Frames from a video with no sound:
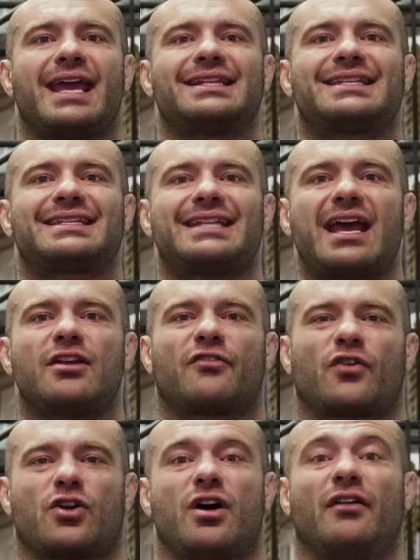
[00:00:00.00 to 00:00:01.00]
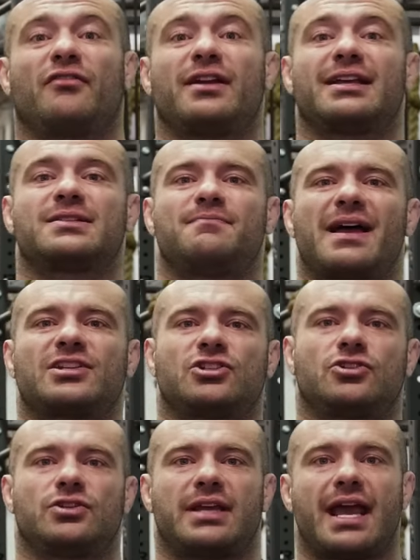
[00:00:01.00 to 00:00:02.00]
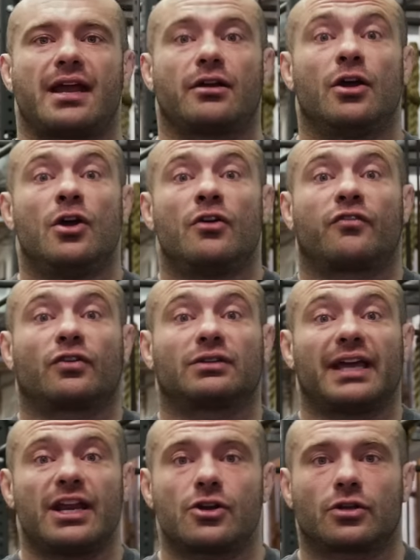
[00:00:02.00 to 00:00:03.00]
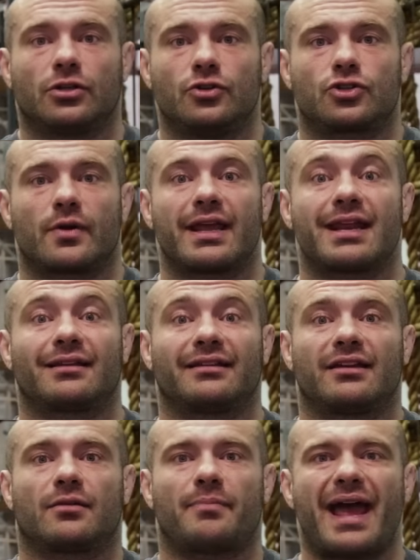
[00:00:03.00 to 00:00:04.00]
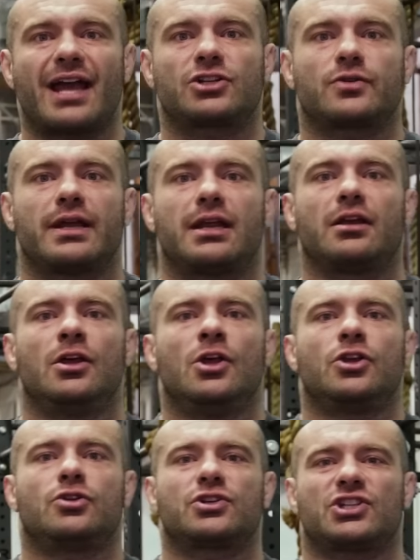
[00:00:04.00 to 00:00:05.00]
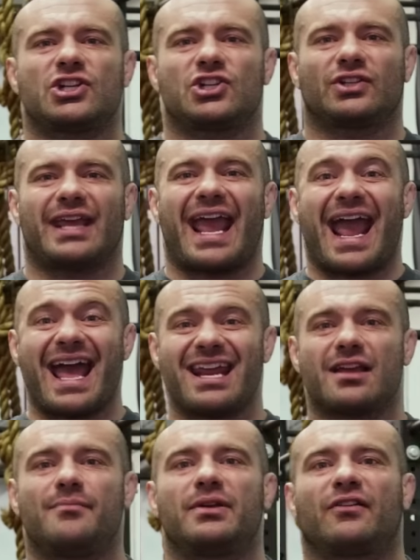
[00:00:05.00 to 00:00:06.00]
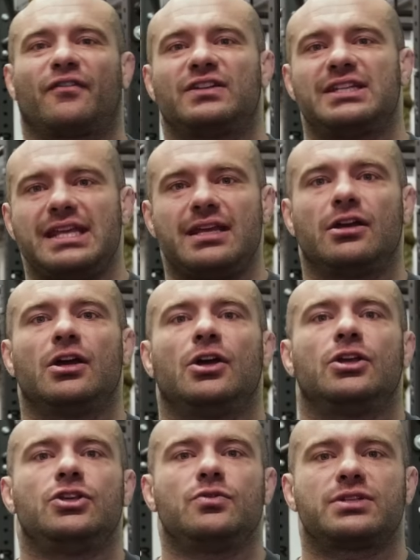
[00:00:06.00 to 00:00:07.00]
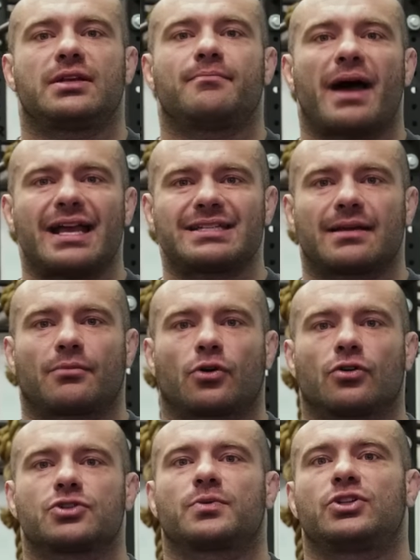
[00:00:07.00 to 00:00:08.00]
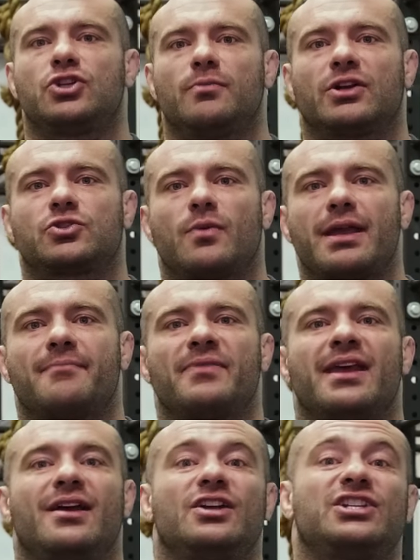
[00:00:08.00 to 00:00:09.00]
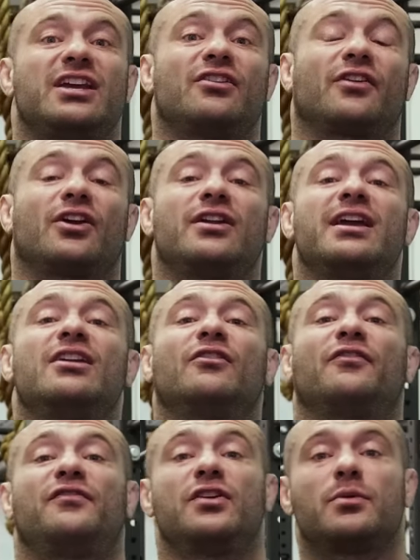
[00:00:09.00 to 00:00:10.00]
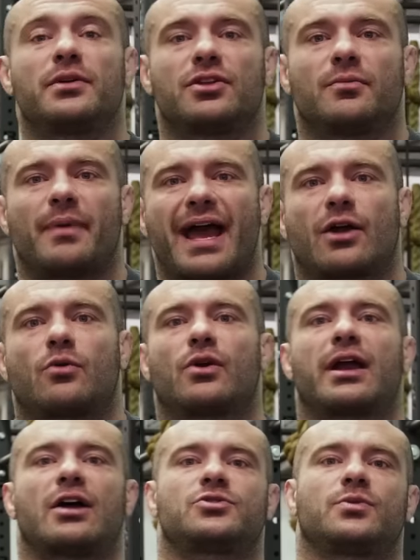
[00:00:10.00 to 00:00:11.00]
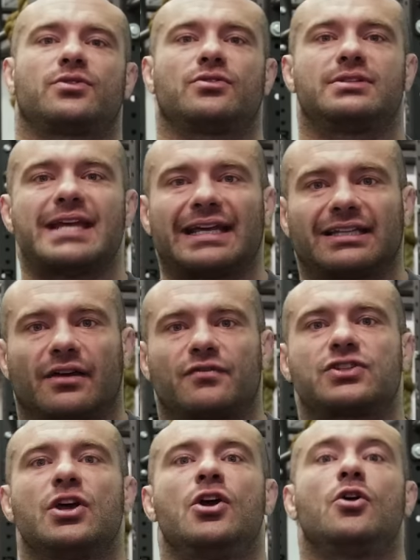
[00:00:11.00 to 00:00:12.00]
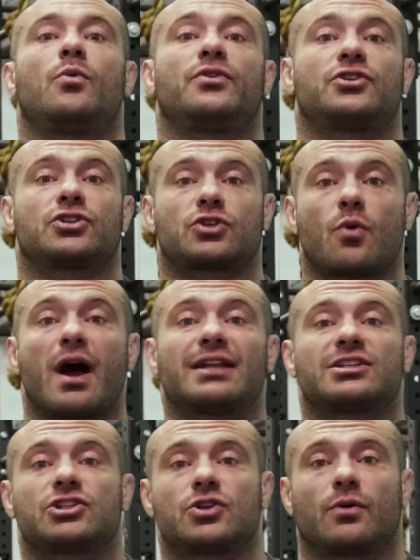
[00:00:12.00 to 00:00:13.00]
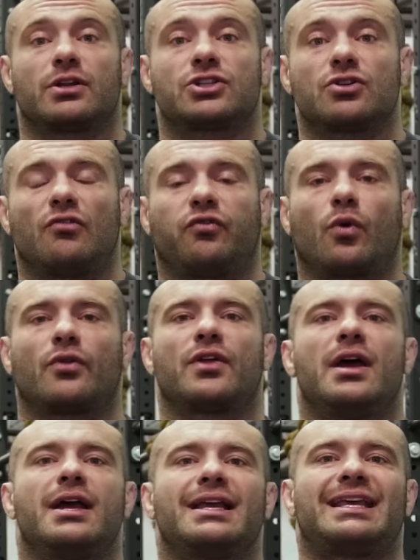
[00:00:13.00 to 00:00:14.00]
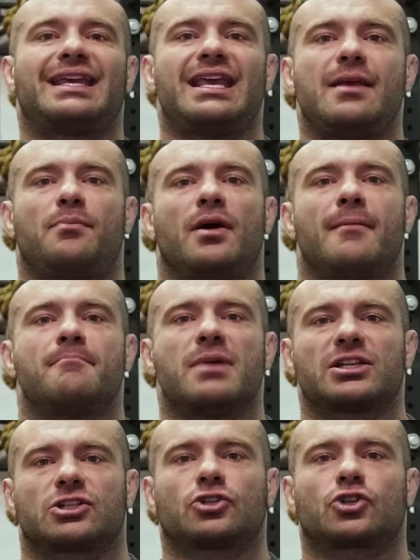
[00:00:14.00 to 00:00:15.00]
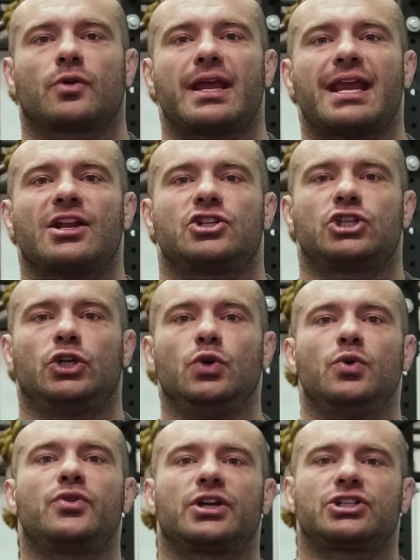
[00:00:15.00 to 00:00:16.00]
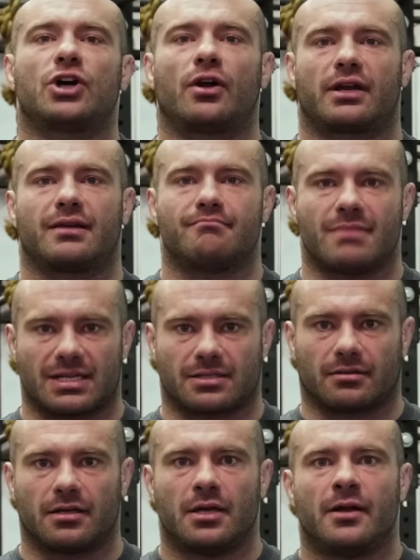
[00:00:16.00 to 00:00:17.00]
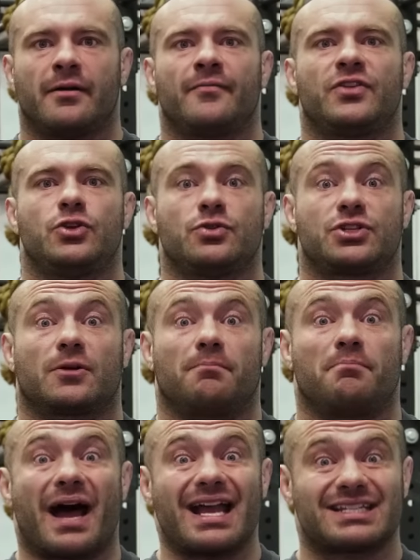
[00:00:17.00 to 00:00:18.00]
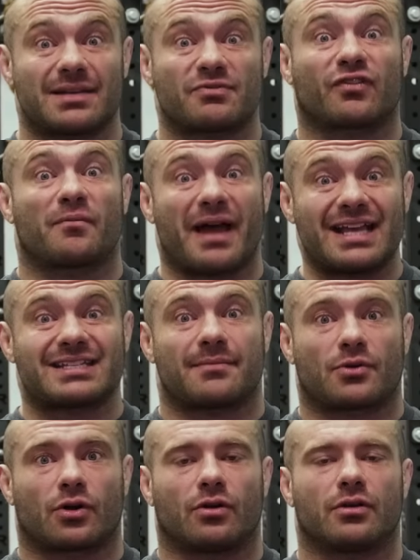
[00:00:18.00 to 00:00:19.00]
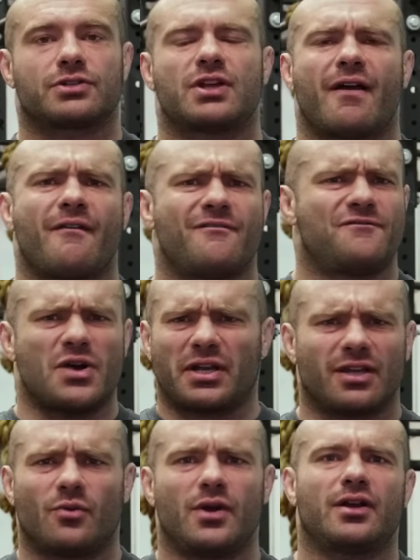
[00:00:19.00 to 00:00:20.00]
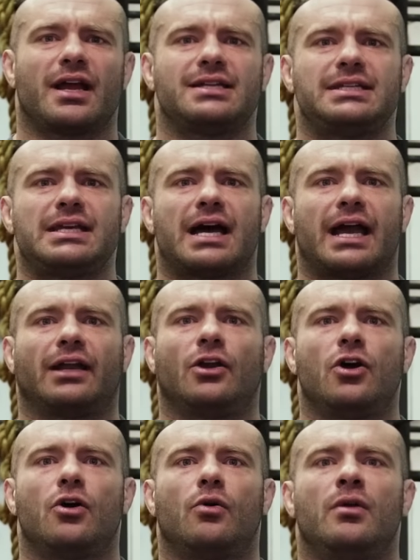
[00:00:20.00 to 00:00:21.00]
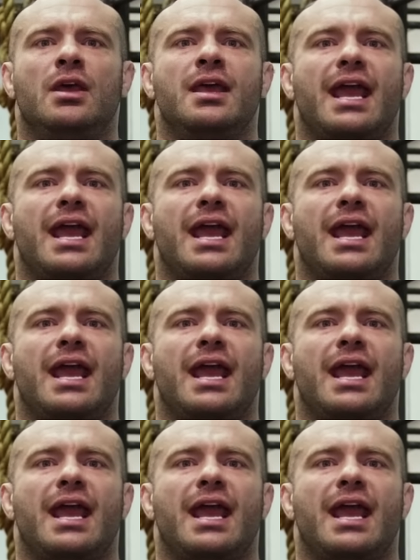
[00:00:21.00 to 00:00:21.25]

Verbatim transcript: Instead of recovering as best as you can for later glute training and later back training, you're essentially adding a bit of fatigue using bicep curls with too much weight. It's gonna interfere with your back workouts, with your deadlifts, with your squats, and so on and so forth. Keep muscle training to the target muscle. Use your biceps for bicep curls. Fucking weird idea, I know.